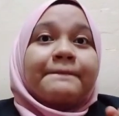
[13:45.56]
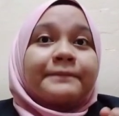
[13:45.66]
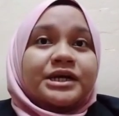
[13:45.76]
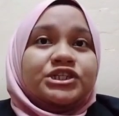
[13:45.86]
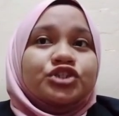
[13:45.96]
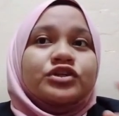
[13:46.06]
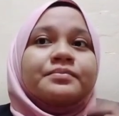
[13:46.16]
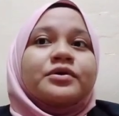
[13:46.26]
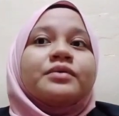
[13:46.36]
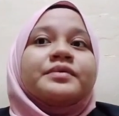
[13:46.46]
but should
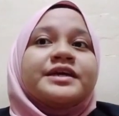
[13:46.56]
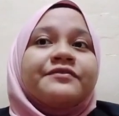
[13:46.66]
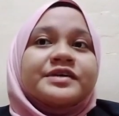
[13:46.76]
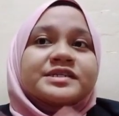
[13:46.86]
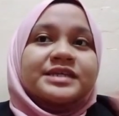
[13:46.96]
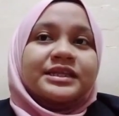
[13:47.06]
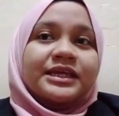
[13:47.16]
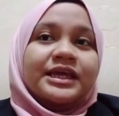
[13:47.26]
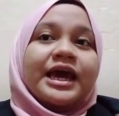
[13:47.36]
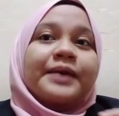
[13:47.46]
more
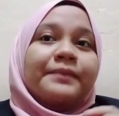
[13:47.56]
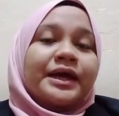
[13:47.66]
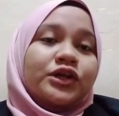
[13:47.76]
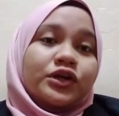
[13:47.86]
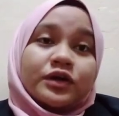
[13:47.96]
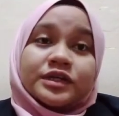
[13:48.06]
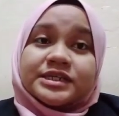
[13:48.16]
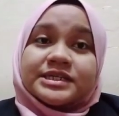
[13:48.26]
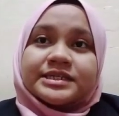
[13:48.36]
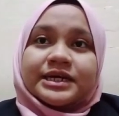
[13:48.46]
diversity
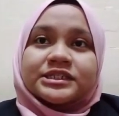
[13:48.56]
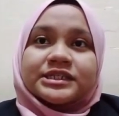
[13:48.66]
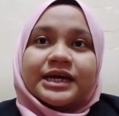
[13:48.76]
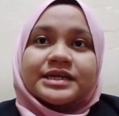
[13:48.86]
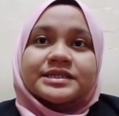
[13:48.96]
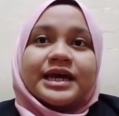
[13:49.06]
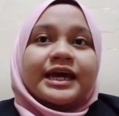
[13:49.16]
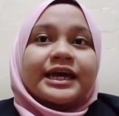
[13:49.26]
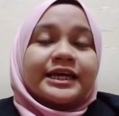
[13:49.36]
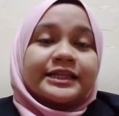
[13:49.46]
methodology such as
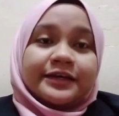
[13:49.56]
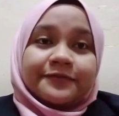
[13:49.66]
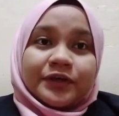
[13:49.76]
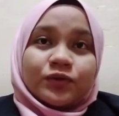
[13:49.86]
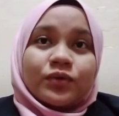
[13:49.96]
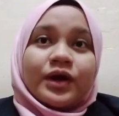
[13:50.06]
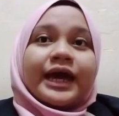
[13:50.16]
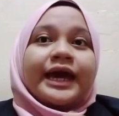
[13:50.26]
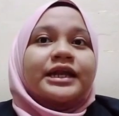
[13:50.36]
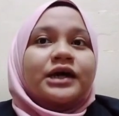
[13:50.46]
interview
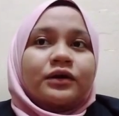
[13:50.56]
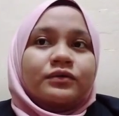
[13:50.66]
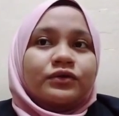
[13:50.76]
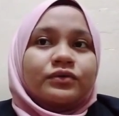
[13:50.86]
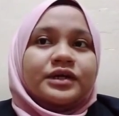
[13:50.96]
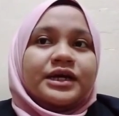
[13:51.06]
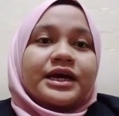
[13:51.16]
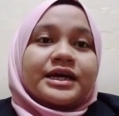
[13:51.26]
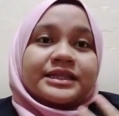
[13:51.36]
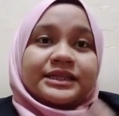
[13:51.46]
and outlook.
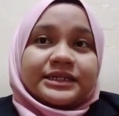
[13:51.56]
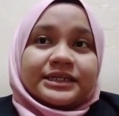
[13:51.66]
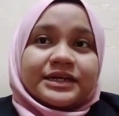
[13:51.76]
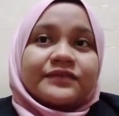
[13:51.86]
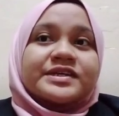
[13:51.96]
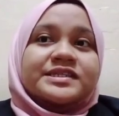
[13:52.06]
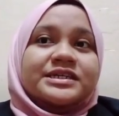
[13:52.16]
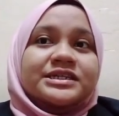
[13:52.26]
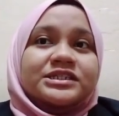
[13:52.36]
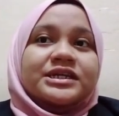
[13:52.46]
Third,
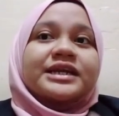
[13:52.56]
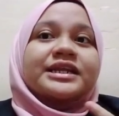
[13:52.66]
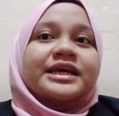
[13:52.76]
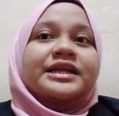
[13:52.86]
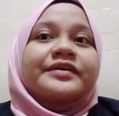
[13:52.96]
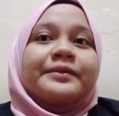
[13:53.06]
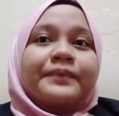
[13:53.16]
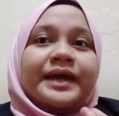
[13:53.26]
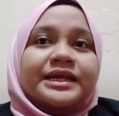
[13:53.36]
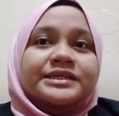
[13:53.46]
research need
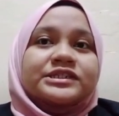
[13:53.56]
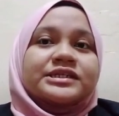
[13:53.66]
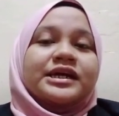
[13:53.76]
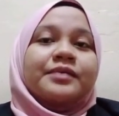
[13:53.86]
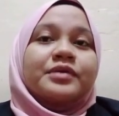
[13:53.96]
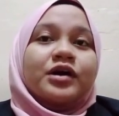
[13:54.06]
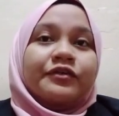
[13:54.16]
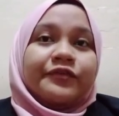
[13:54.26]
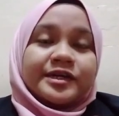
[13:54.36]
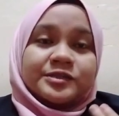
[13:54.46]
replenish the number
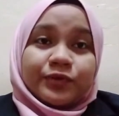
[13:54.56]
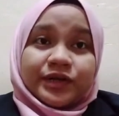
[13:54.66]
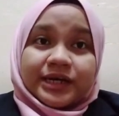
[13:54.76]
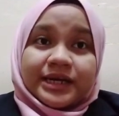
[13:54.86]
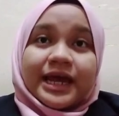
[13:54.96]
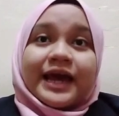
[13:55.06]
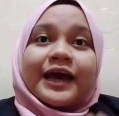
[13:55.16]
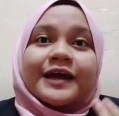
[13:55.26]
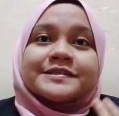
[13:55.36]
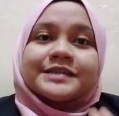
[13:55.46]
of respondents
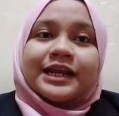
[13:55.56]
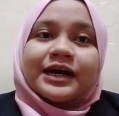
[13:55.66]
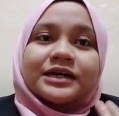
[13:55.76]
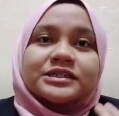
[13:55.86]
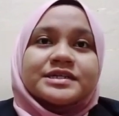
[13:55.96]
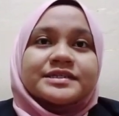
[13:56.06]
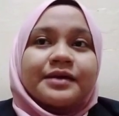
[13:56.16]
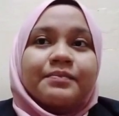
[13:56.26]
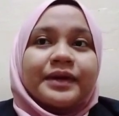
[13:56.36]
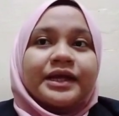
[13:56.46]
as a large
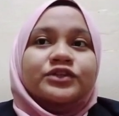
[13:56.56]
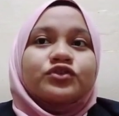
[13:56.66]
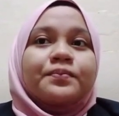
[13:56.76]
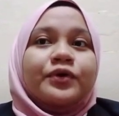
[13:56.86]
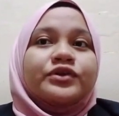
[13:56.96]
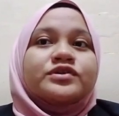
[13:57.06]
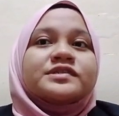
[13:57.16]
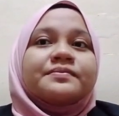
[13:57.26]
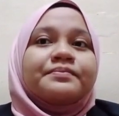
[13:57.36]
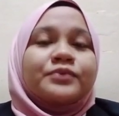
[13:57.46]
sampling to
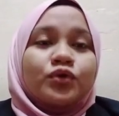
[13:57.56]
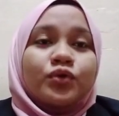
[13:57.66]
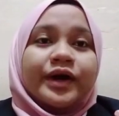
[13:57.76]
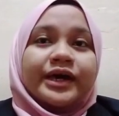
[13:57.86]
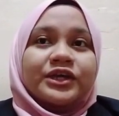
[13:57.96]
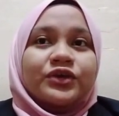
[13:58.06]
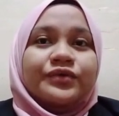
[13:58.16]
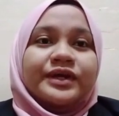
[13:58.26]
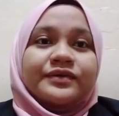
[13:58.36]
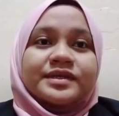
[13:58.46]
produce more
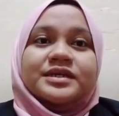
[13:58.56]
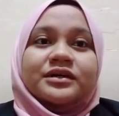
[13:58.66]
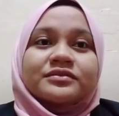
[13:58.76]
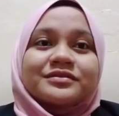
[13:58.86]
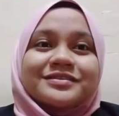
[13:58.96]
accurate result.